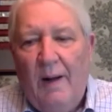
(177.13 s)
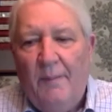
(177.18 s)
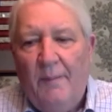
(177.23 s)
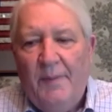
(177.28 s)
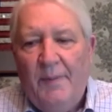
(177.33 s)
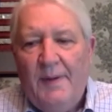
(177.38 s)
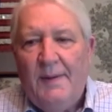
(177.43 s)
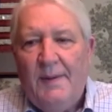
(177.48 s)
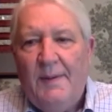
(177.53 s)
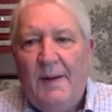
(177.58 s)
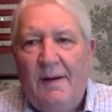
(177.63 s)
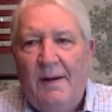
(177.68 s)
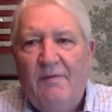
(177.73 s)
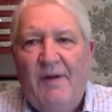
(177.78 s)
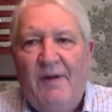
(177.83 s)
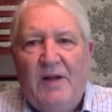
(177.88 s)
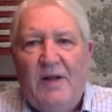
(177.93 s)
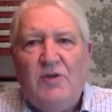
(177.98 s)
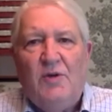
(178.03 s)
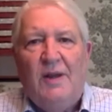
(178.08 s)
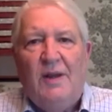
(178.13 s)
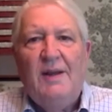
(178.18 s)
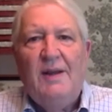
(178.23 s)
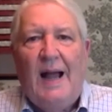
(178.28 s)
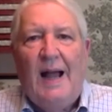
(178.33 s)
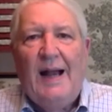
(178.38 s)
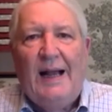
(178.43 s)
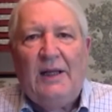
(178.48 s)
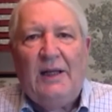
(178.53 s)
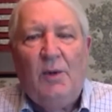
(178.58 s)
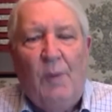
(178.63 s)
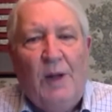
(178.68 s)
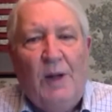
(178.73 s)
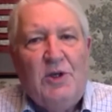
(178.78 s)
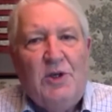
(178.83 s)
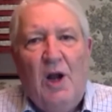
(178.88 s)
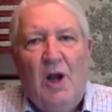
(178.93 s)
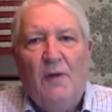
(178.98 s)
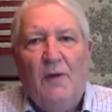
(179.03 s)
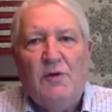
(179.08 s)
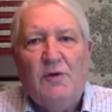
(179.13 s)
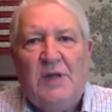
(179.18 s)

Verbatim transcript: Well, eventually I got to watching all those